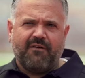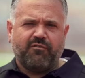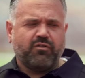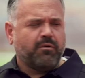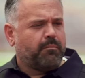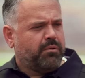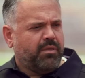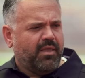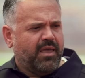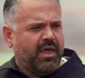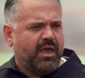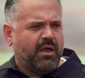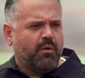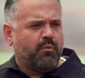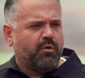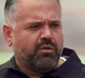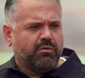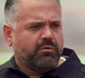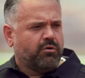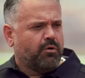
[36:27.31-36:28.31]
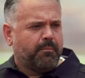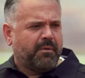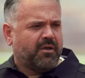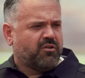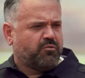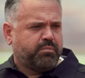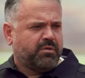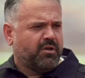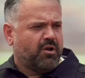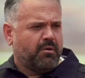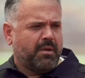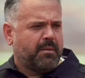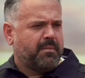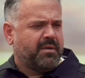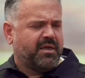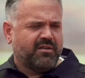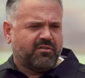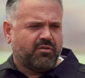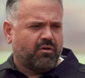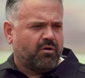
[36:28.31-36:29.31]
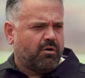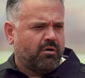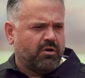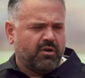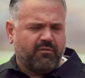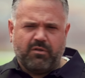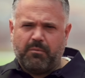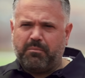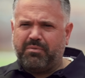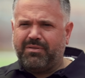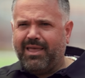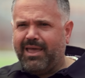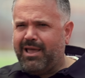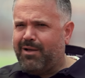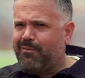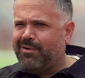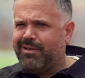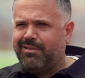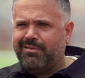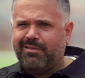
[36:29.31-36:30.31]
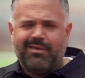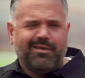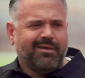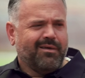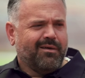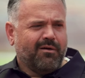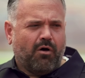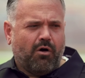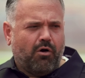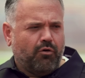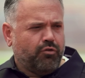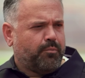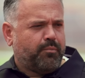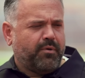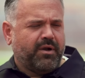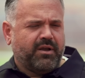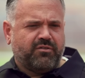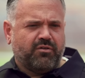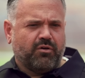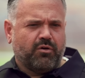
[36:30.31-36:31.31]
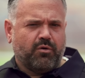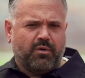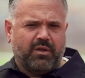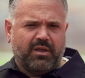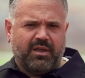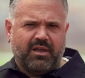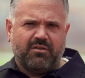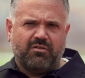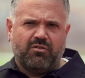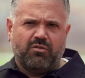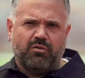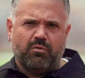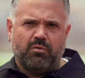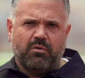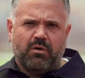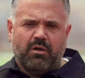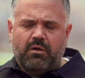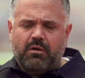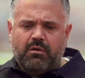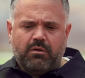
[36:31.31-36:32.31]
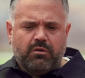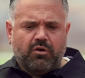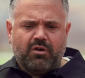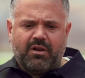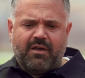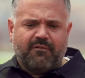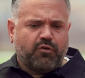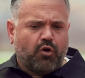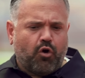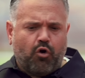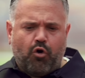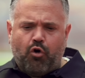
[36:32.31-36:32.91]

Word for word: have to play when your best player maybe gets hurt. You have to play when all the breaks are going against you. You're going to have to